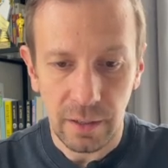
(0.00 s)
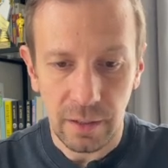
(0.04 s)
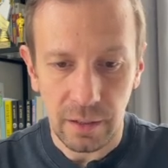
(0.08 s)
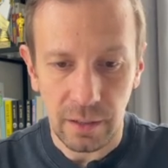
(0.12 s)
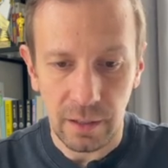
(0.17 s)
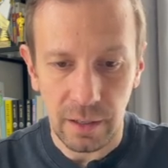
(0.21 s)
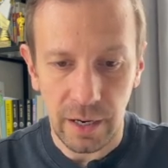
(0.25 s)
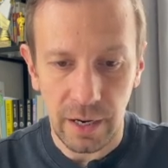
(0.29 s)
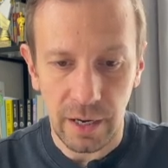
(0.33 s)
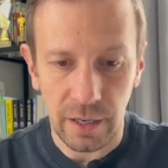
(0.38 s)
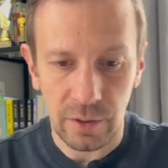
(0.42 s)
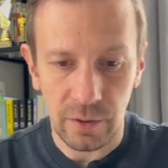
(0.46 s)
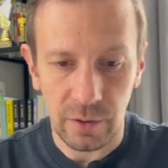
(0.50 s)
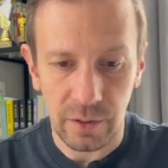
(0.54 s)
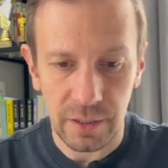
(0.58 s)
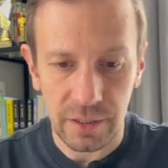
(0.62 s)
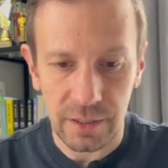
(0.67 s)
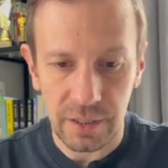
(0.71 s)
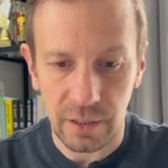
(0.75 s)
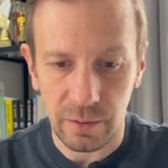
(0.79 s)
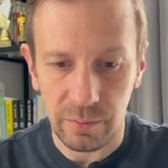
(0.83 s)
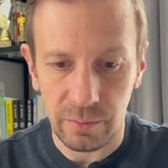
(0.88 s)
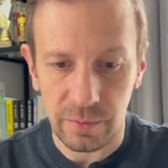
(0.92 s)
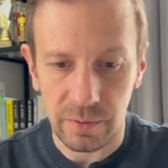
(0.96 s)
Like you can
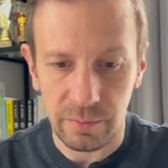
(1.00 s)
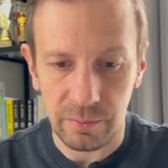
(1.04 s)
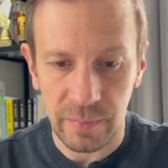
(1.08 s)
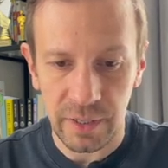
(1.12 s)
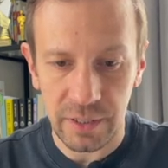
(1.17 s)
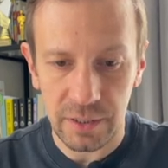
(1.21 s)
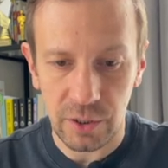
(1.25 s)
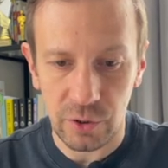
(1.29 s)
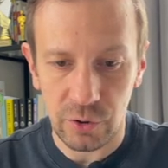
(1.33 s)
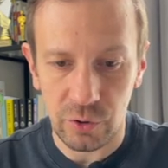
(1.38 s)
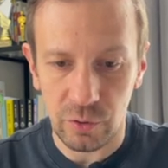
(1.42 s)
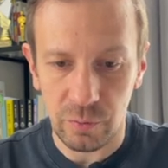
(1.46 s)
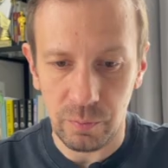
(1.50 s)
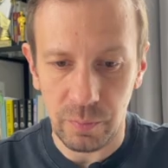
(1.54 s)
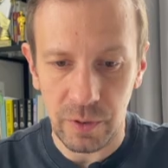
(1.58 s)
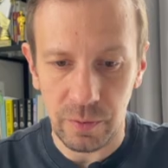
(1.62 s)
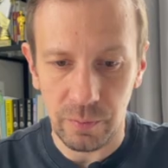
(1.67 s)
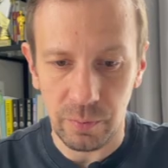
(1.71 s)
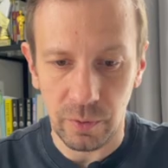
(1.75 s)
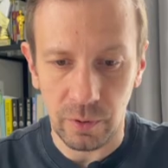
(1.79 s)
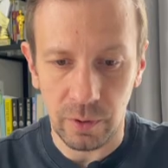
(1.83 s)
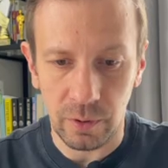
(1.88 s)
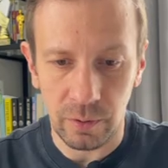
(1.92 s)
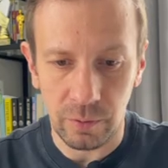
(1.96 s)
send message to
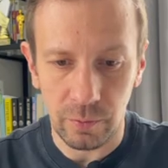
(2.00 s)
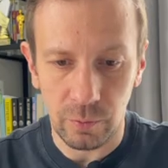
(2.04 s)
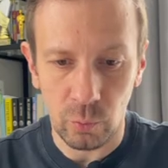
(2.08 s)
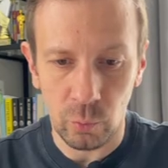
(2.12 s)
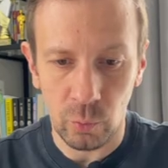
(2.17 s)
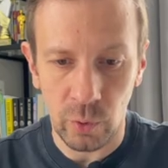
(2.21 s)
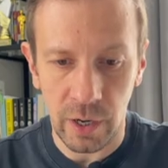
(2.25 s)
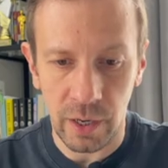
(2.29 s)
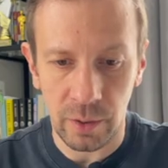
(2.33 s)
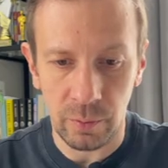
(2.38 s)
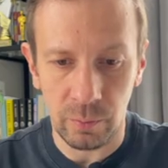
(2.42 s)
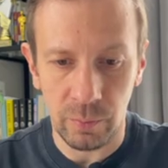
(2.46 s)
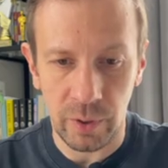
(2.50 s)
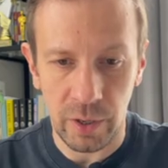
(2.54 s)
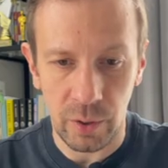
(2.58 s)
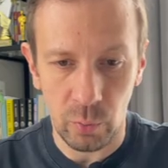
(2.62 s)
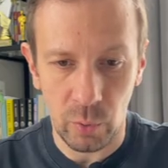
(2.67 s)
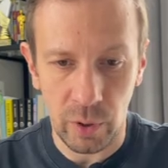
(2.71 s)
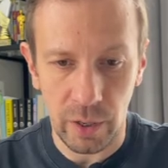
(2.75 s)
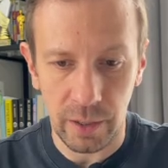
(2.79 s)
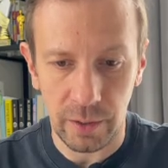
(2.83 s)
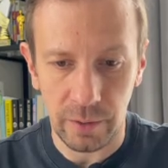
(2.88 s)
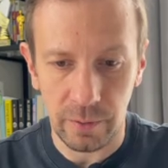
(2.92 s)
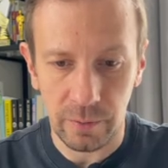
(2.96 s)
people one by
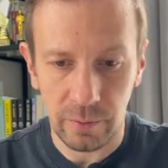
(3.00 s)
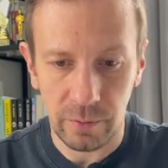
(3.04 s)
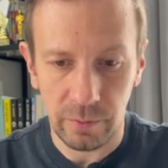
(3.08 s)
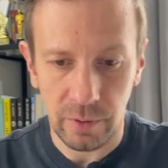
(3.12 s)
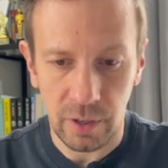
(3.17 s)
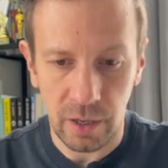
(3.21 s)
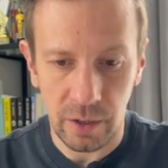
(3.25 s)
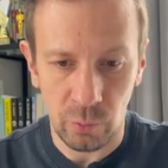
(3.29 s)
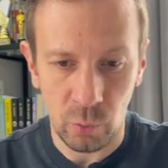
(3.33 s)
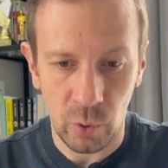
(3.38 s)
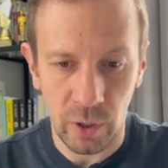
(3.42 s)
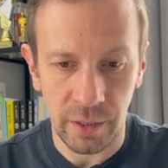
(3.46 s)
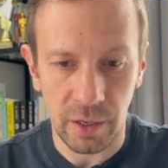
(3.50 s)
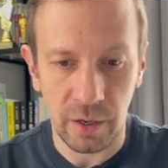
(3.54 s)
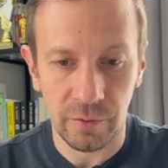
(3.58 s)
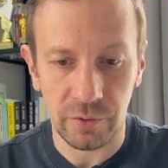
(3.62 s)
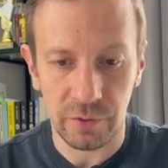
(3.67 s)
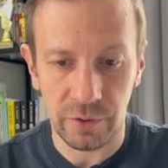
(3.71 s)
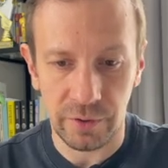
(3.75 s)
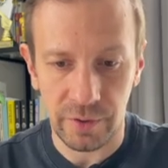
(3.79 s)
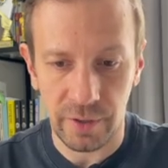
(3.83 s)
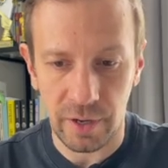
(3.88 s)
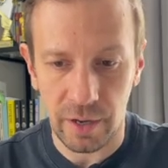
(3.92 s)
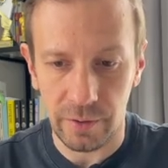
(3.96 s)
one
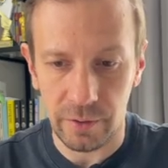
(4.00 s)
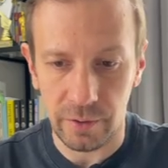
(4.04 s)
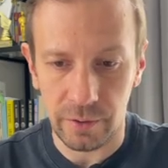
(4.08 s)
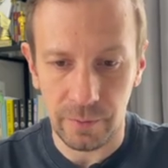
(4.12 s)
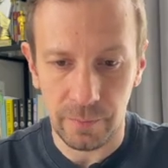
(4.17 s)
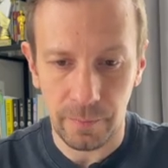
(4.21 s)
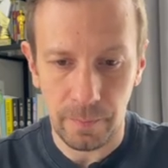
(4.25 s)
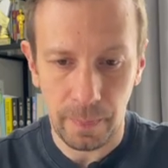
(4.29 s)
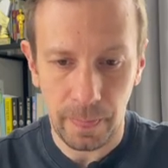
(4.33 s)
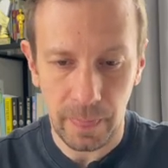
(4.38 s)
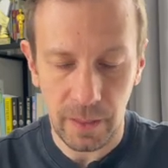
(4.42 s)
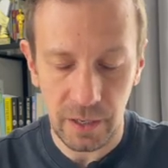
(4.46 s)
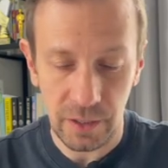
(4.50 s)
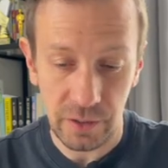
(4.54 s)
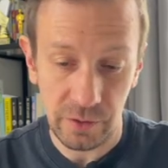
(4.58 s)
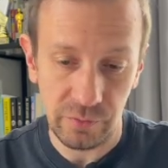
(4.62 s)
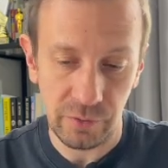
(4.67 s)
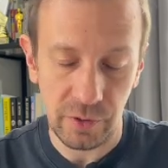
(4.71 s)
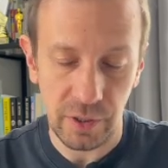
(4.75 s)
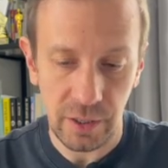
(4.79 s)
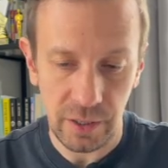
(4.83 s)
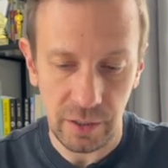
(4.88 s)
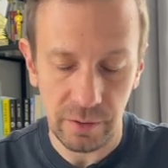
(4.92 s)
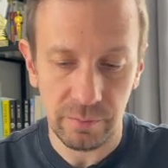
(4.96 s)
after another. It's
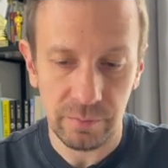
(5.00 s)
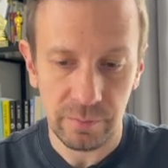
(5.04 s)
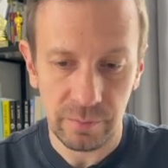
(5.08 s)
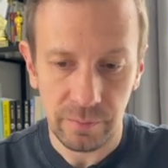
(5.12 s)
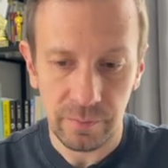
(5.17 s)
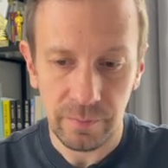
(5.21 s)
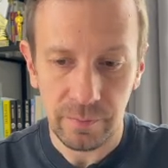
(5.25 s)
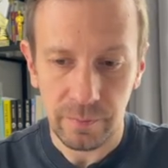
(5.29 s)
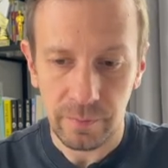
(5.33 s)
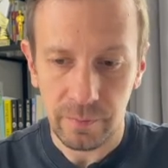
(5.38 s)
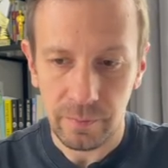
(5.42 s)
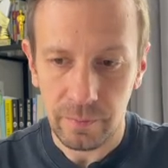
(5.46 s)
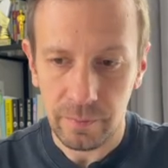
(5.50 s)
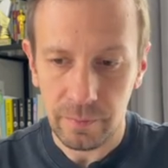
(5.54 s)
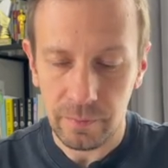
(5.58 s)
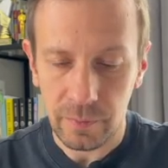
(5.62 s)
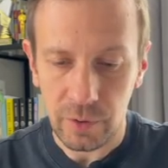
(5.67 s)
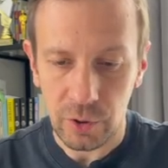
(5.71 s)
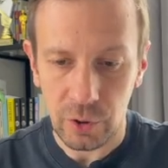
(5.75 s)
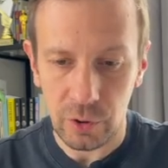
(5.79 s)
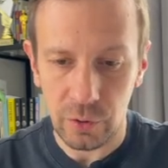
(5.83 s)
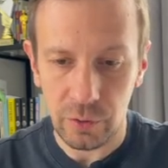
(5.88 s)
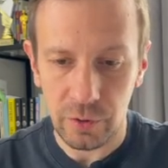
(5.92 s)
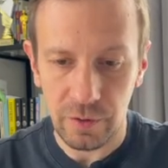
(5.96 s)
really
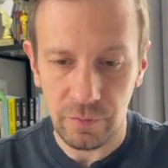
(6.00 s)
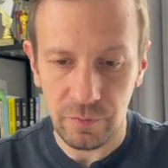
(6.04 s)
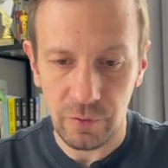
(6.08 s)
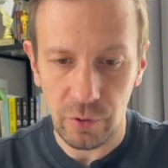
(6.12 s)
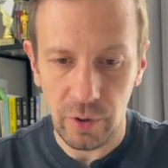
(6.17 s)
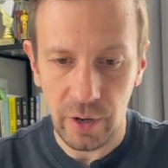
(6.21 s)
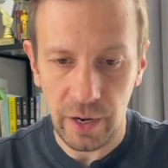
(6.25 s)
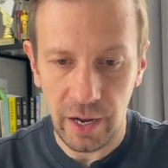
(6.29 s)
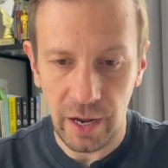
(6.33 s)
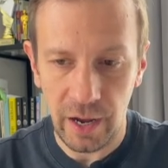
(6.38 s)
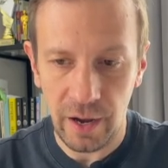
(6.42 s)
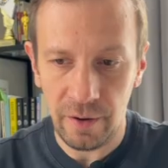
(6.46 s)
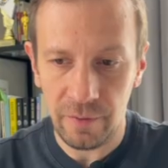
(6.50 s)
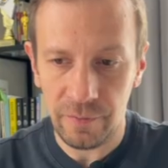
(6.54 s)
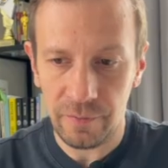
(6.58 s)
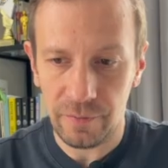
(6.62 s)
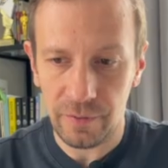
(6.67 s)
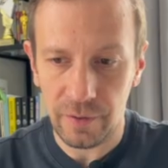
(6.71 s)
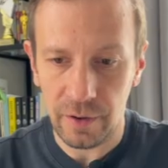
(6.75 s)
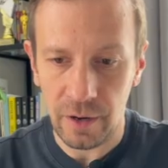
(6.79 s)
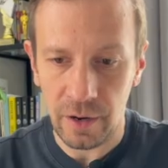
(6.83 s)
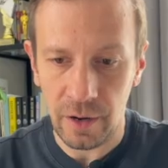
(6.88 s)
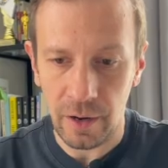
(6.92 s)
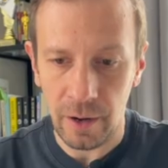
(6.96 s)
good if you
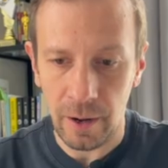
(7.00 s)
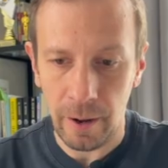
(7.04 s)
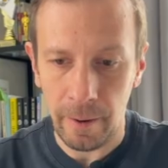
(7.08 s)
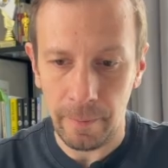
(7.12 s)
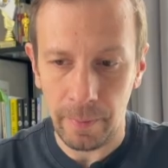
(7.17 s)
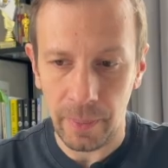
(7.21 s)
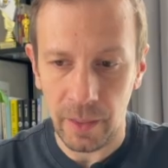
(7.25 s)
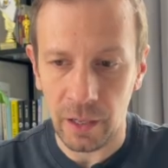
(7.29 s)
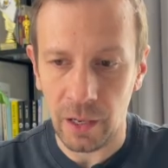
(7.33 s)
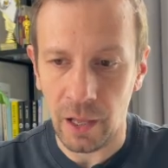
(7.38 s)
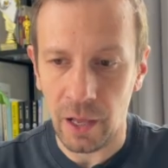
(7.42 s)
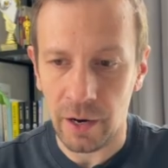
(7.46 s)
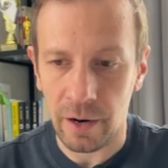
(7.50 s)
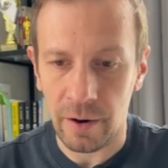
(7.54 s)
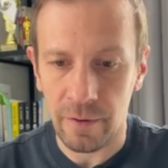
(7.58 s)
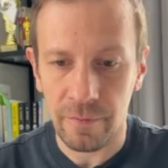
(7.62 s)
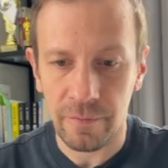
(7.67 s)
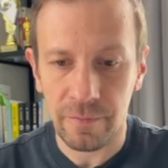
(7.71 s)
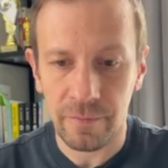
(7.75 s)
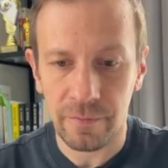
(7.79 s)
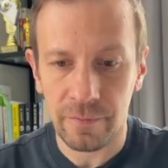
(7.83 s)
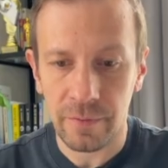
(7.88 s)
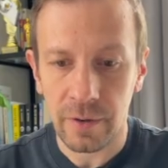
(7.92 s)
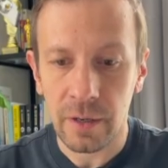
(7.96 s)
have a lot
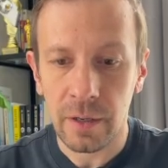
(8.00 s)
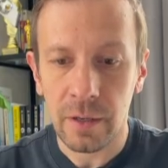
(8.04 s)
of